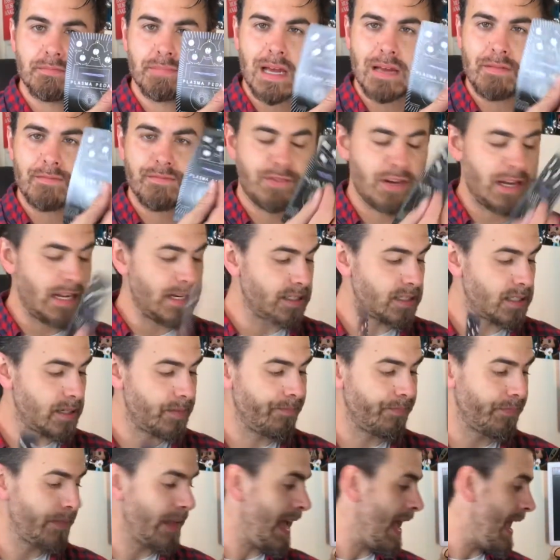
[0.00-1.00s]
pamphlet.
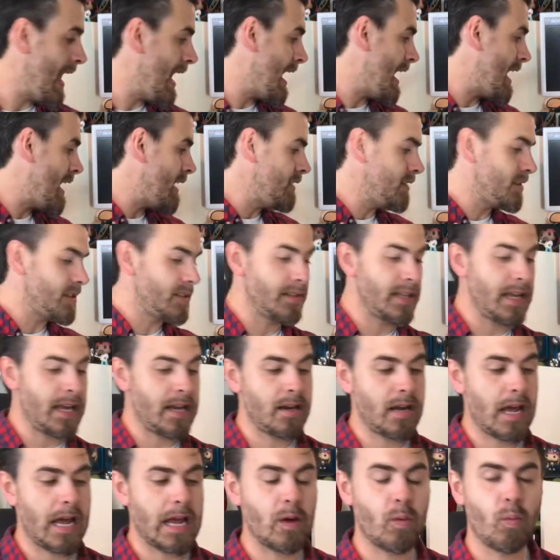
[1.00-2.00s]
And
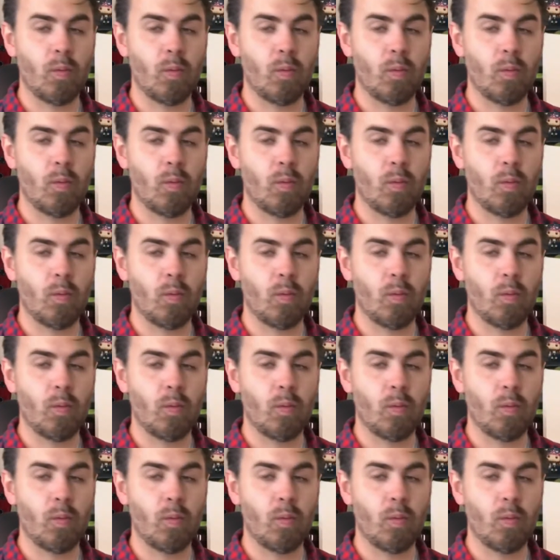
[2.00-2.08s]
then a